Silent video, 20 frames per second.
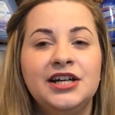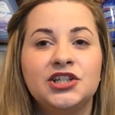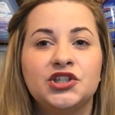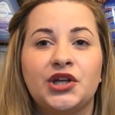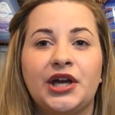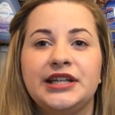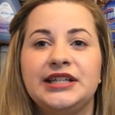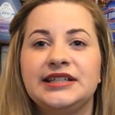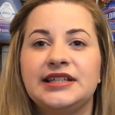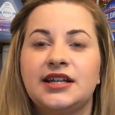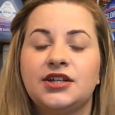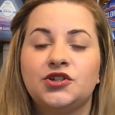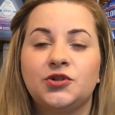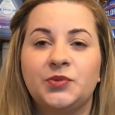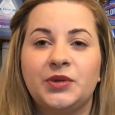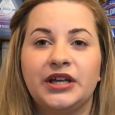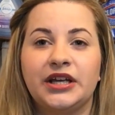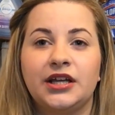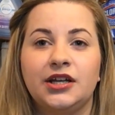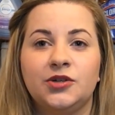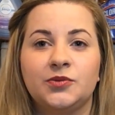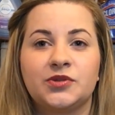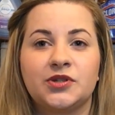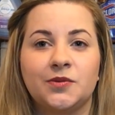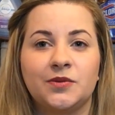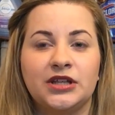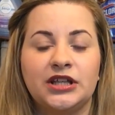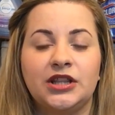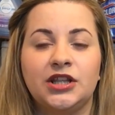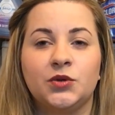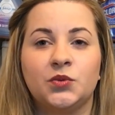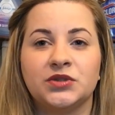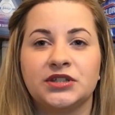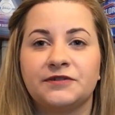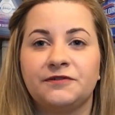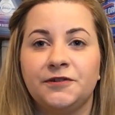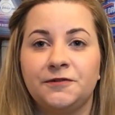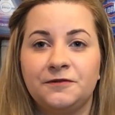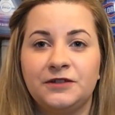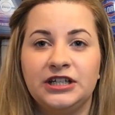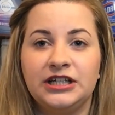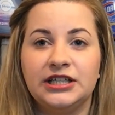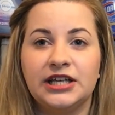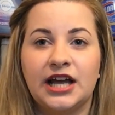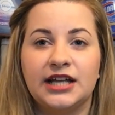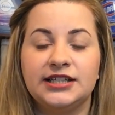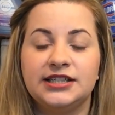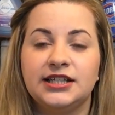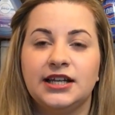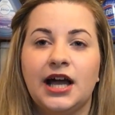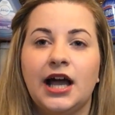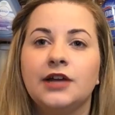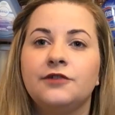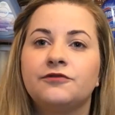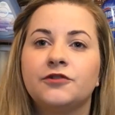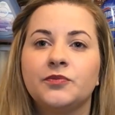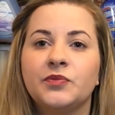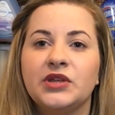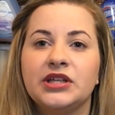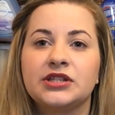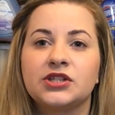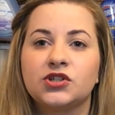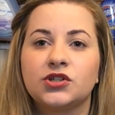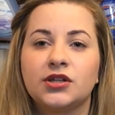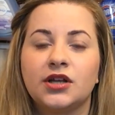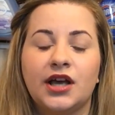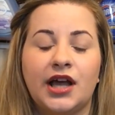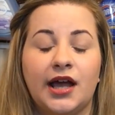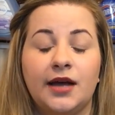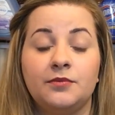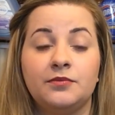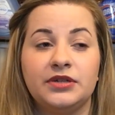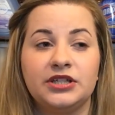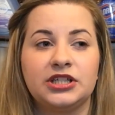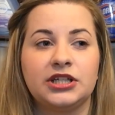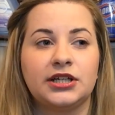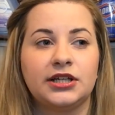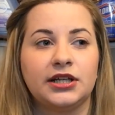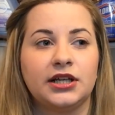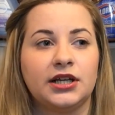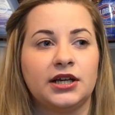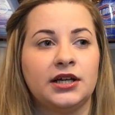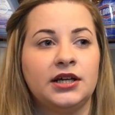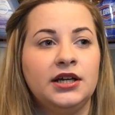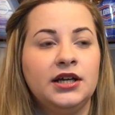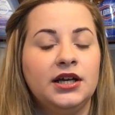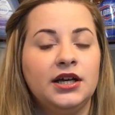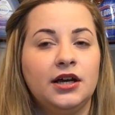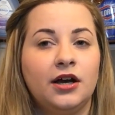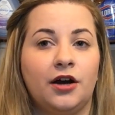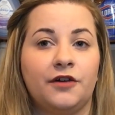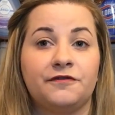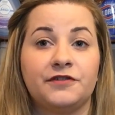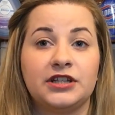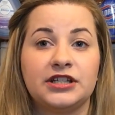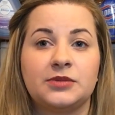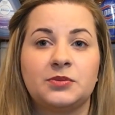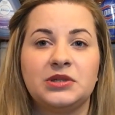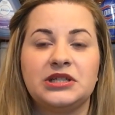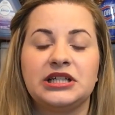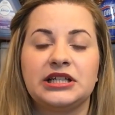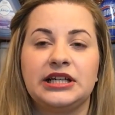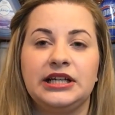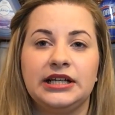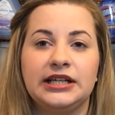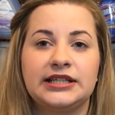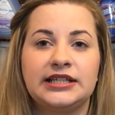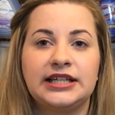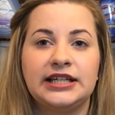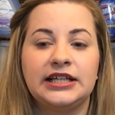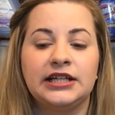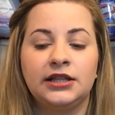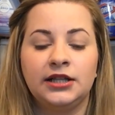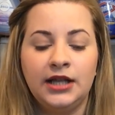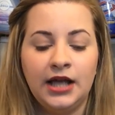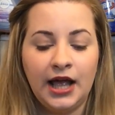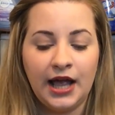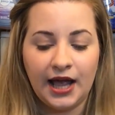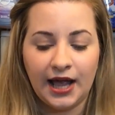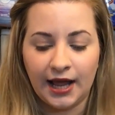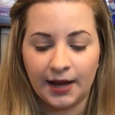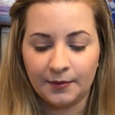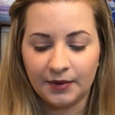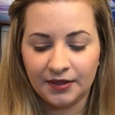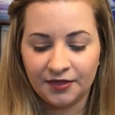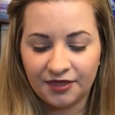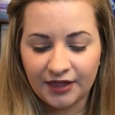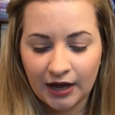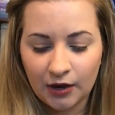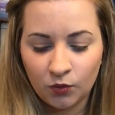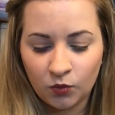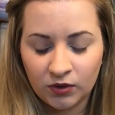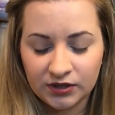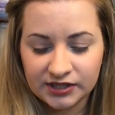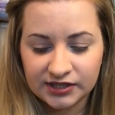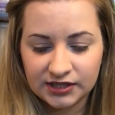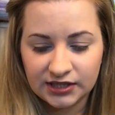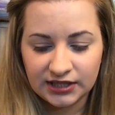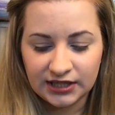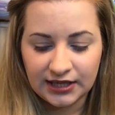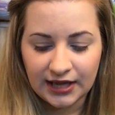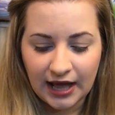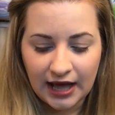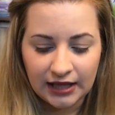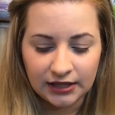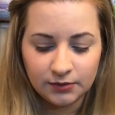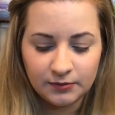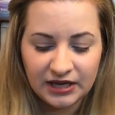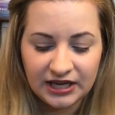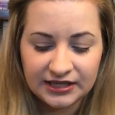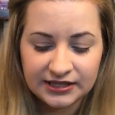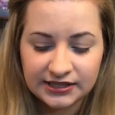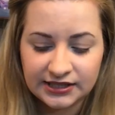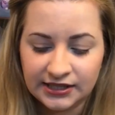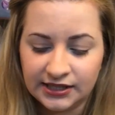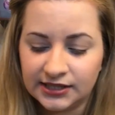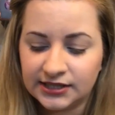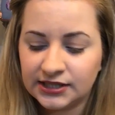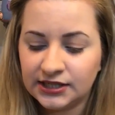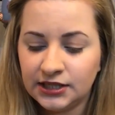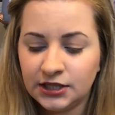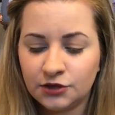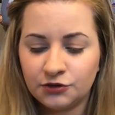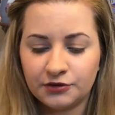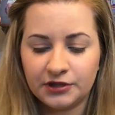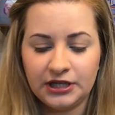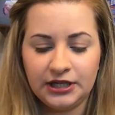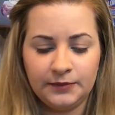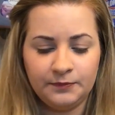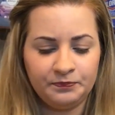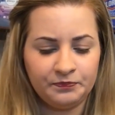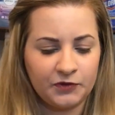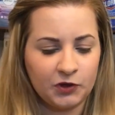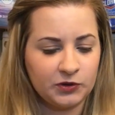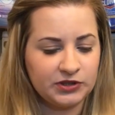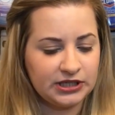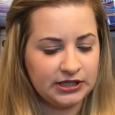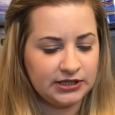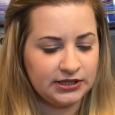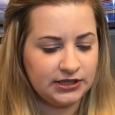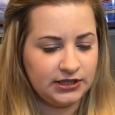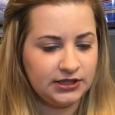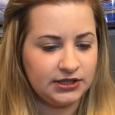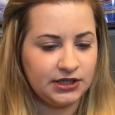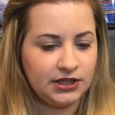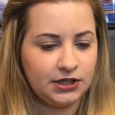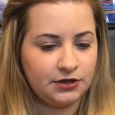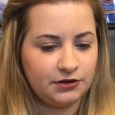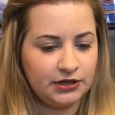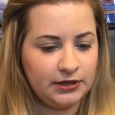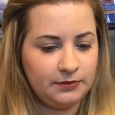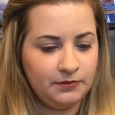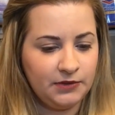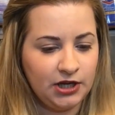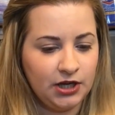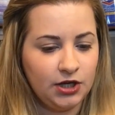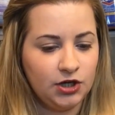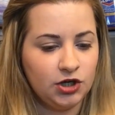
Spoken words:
So I did end up picking up something that was $15.99 from this for this particular deal, and that was the Almay CC cream. Was it a CC cream?